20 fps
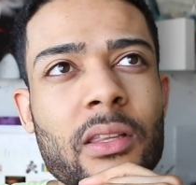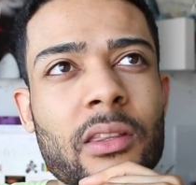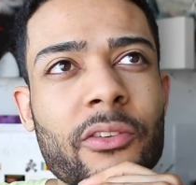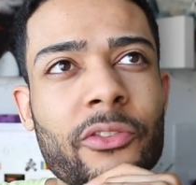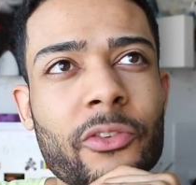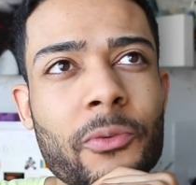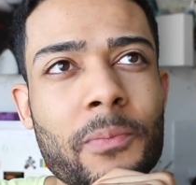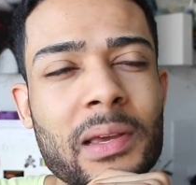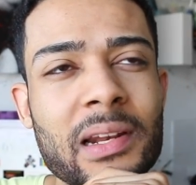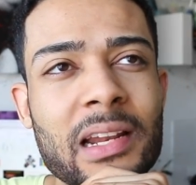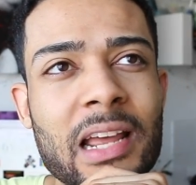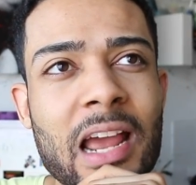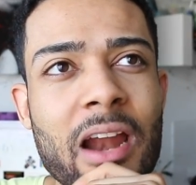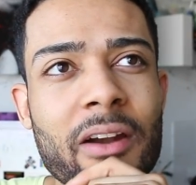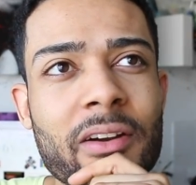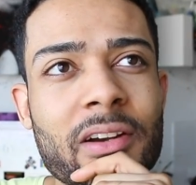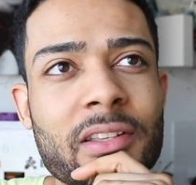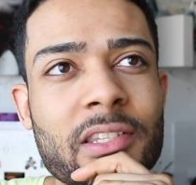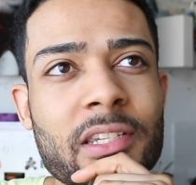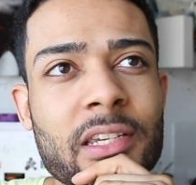the
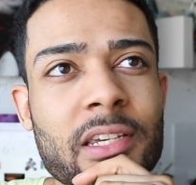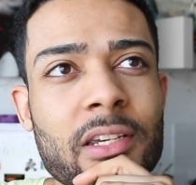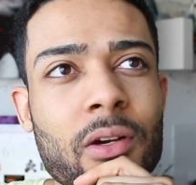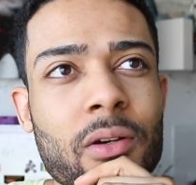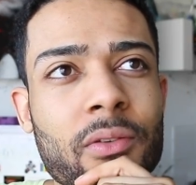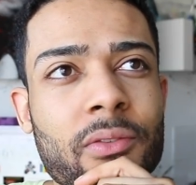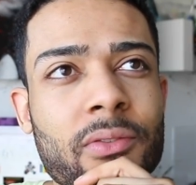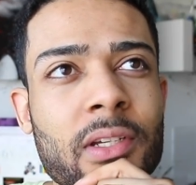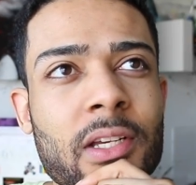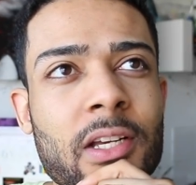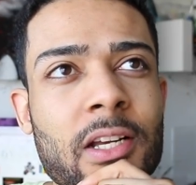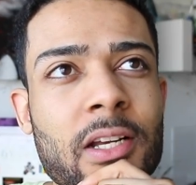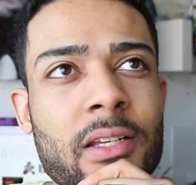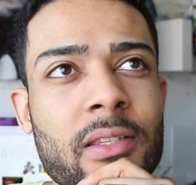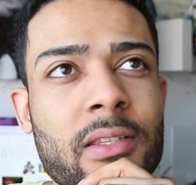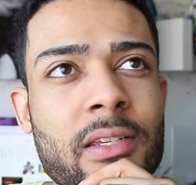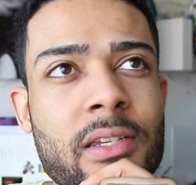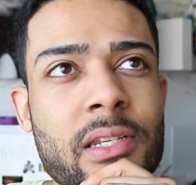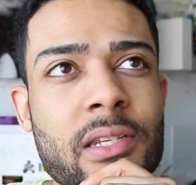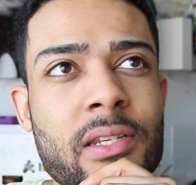familiarity of
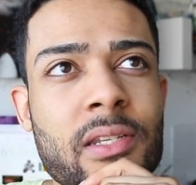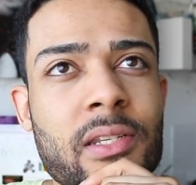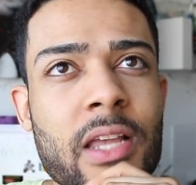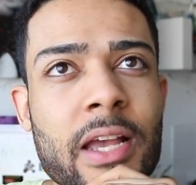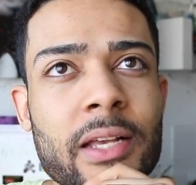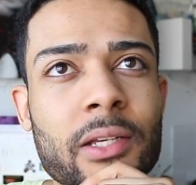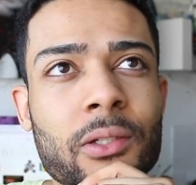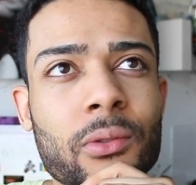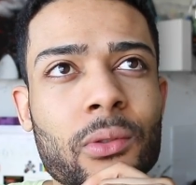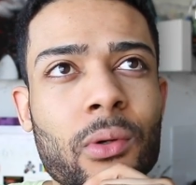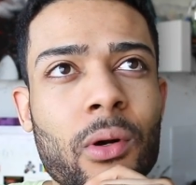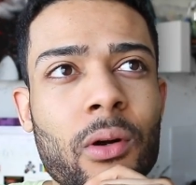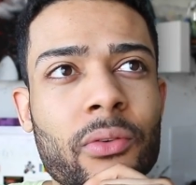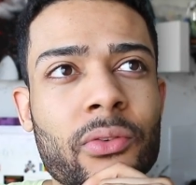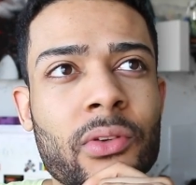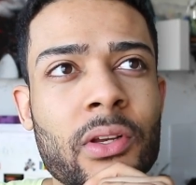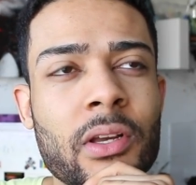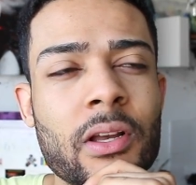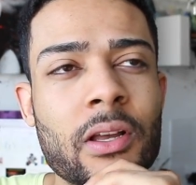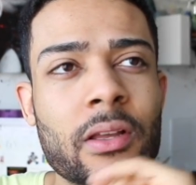this cycle
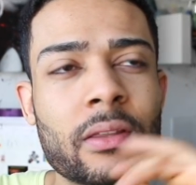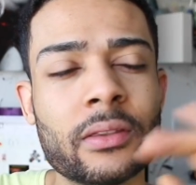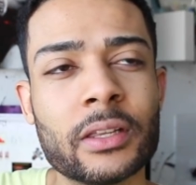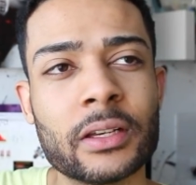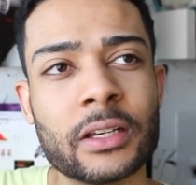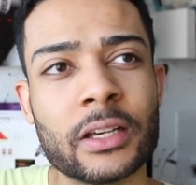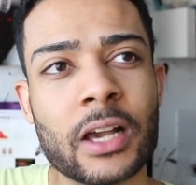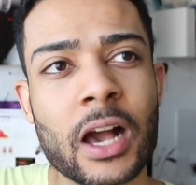of the